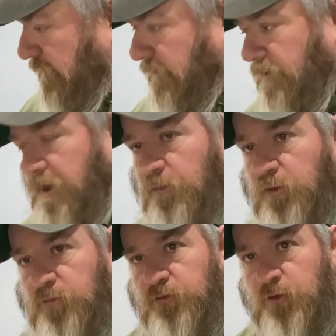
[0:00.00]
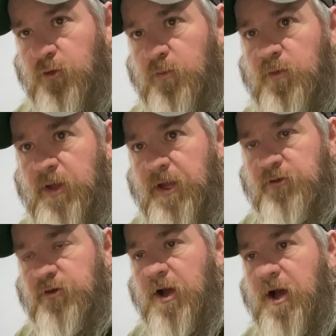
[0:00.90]
they will absorb the
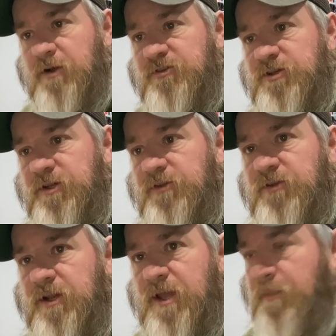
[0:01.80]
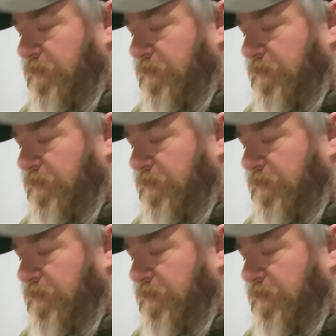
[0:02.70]
extra oxygen that's in that